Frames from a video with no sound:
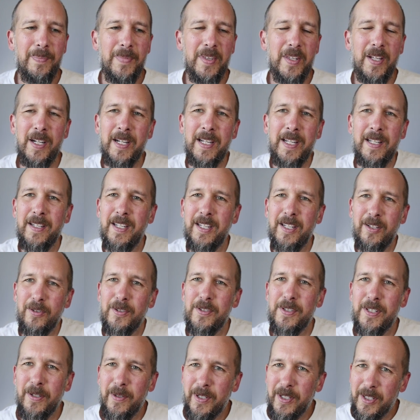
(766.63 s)
I can
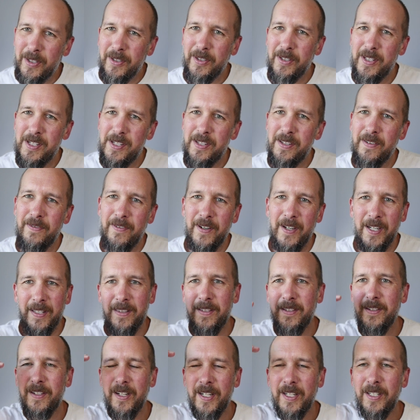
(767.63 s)
also acknowledge the fact
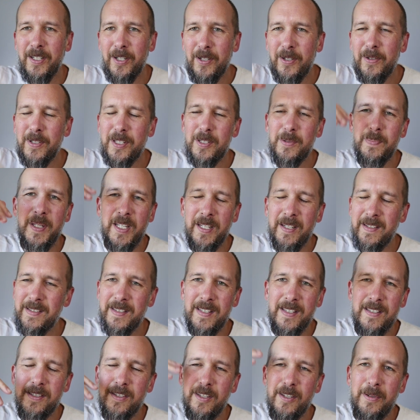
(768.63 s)
that I know it's because
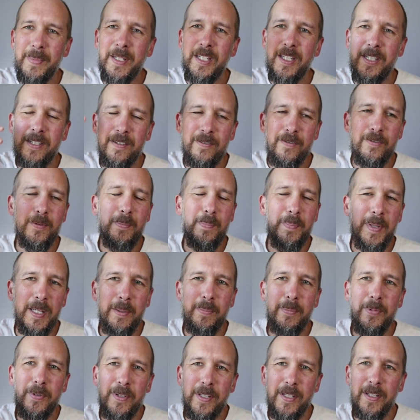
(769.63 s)
there's so many different
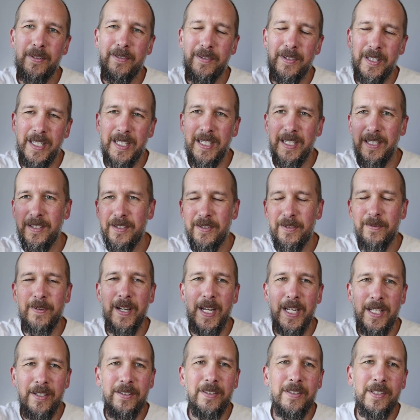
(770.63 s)
people that you're needing to
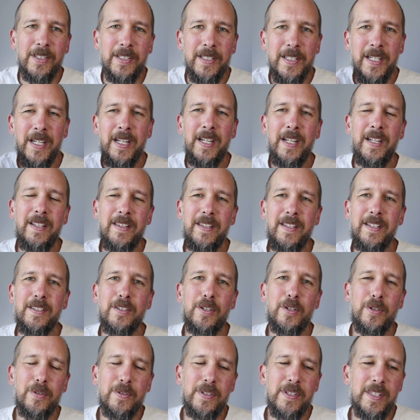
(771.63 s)
wrangle that's
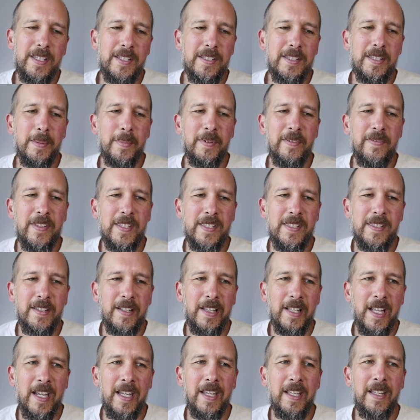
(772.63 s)
causing some of this
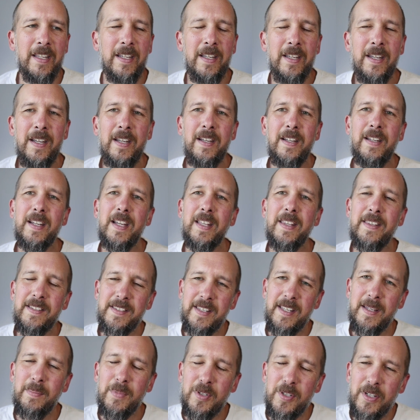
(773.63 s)
delay. At the
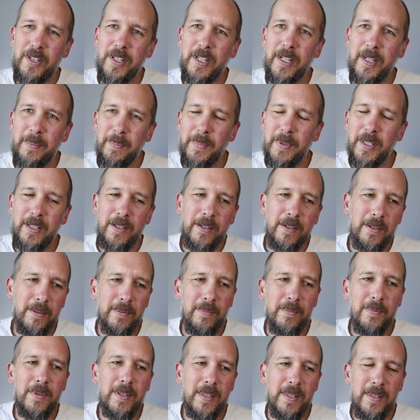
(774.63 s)
same time,
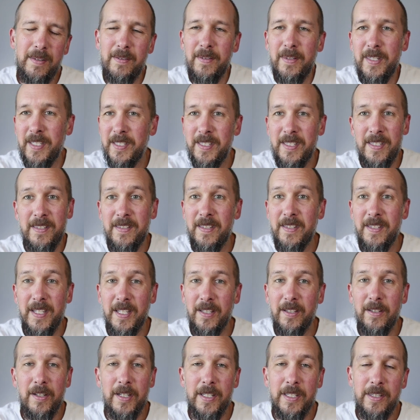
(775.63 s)
this is the
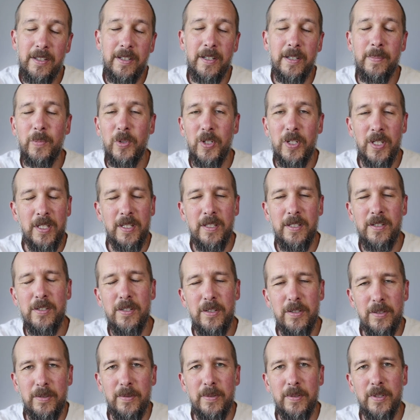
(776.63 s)
deadline that I'm working
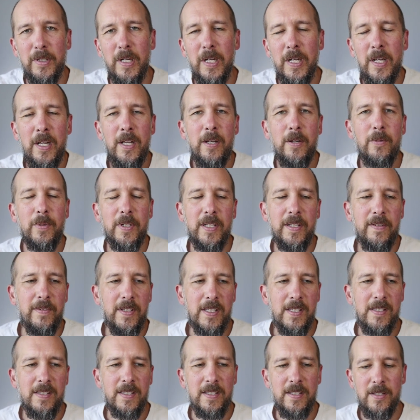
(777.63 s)
to, or whatever
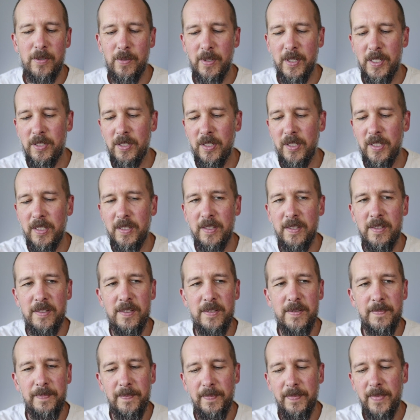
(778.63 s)
your situation is.